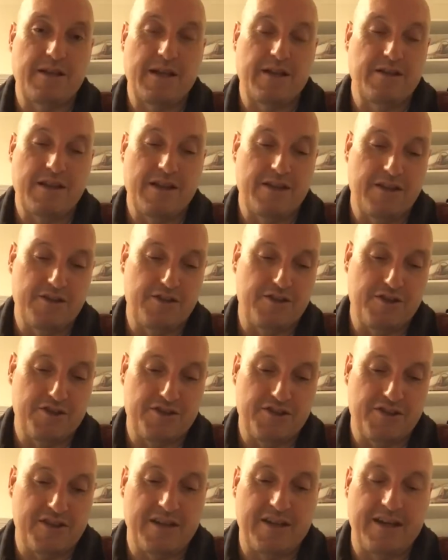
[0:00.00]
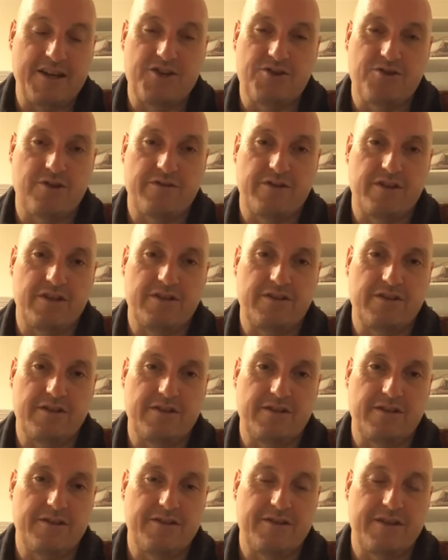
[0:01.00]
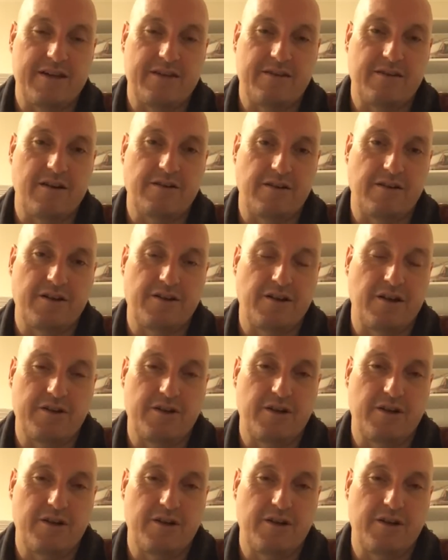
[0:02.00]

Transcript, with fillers: and, and, this this is the nature of it. Is, is that I, this I,